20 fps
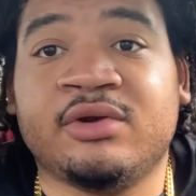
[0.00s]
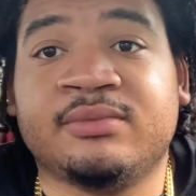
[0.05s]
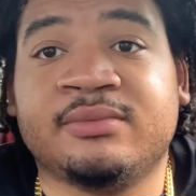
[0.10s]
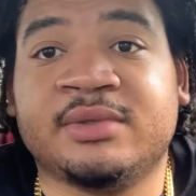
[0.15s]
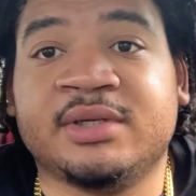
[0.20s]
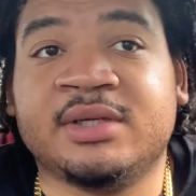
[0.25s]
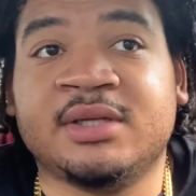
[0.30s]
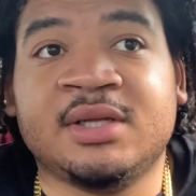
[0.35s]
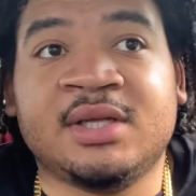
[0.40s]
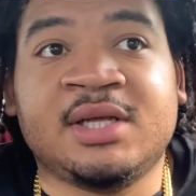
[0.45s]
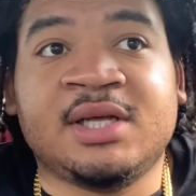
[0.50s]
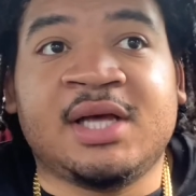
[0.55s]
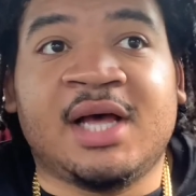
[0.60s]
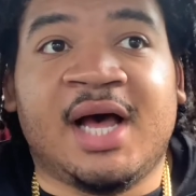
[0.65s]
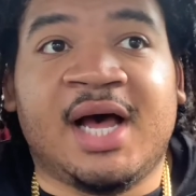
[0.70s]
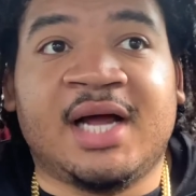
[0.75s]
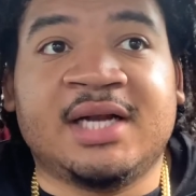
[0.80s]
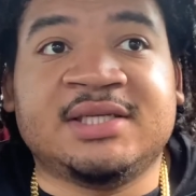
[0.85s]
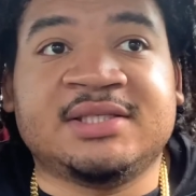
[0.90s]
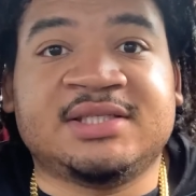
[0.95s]
But
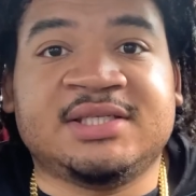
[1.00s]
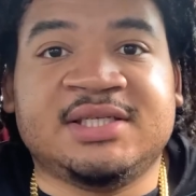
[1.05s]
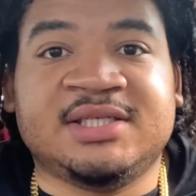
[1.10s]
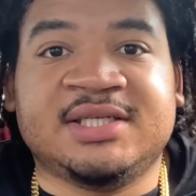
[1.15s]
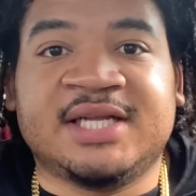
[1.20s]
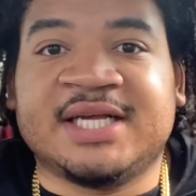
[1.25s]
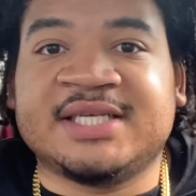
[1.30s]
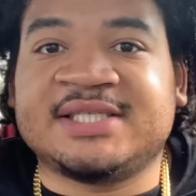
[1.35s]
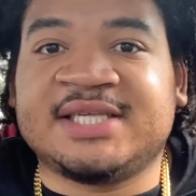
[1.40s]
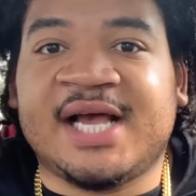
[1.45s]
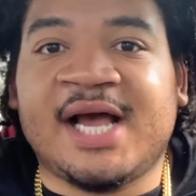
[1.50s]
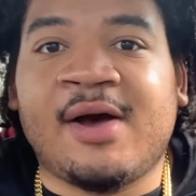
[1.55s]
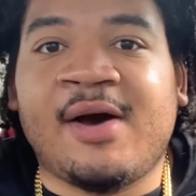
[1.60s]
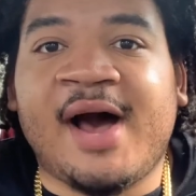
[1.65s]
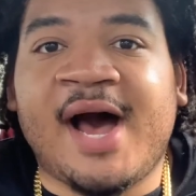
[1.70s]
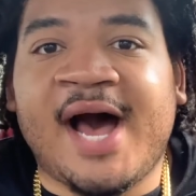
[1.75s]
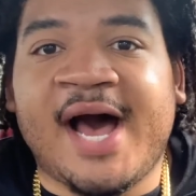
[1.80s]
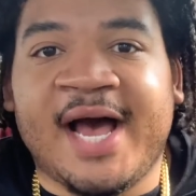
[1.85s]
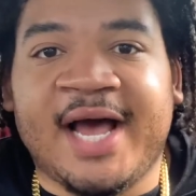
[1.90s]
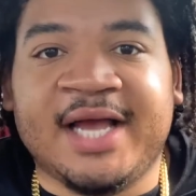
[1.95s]
honestly, that's how
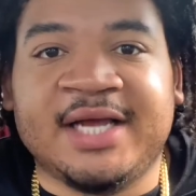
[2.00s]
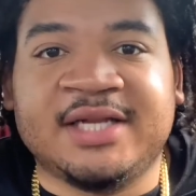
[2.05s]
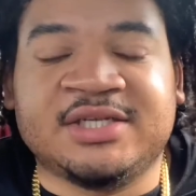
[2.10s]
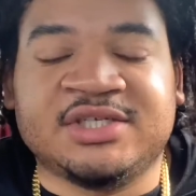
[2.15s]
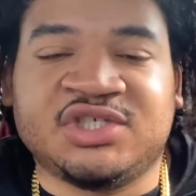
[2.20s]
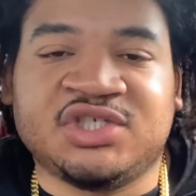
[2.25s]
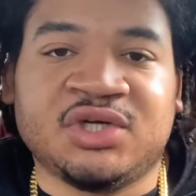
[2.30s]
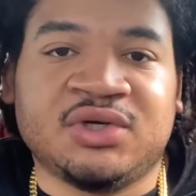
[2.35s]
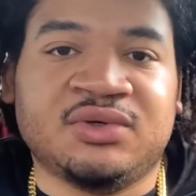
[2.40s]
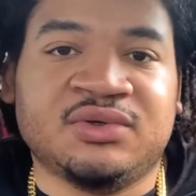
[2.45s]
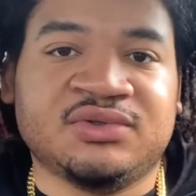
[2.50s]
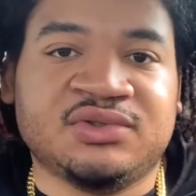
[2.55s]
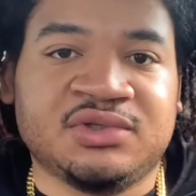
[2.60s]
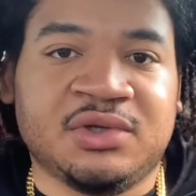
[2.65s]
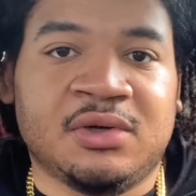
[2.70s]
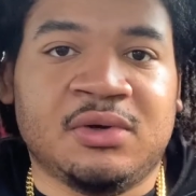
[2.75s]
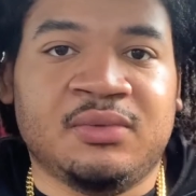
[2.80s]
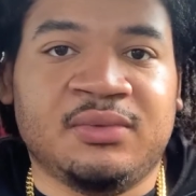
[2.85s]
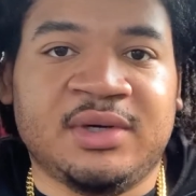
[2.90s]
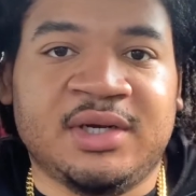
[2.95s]
high the shows
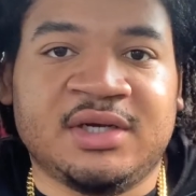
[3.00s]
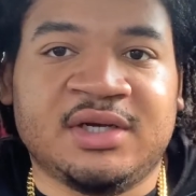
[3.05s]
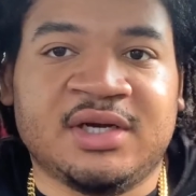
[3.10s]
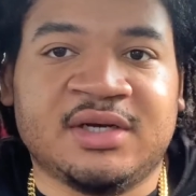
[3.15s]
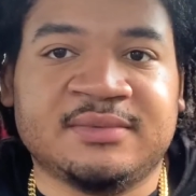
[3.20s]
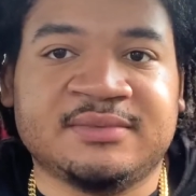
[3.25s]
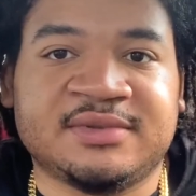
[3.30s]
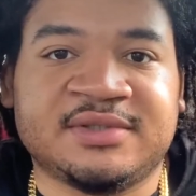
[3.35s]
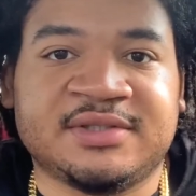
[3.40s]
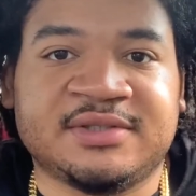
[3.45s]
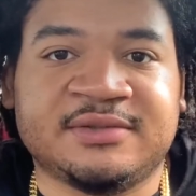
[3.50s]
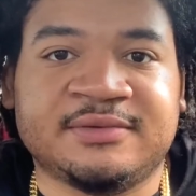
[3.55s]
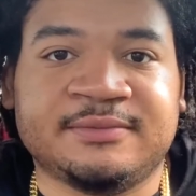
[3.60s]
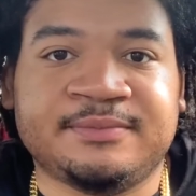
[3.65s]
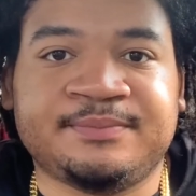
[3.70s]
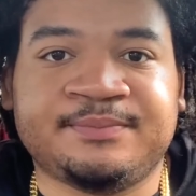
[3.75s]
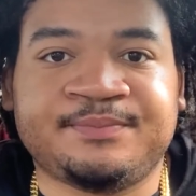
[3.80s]
go when it comes to